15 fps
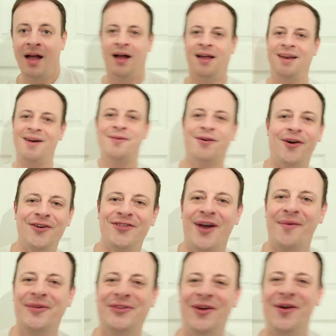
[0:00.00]
Hello guys,
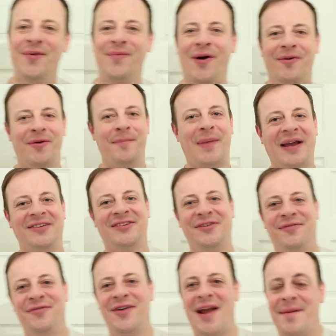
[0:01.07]
how are we doing? Welcome back to
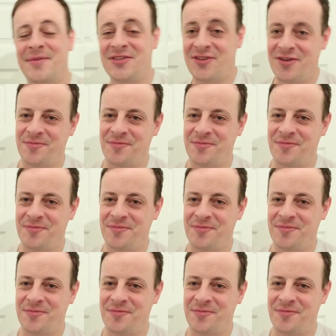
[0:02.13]
the Three Hammers.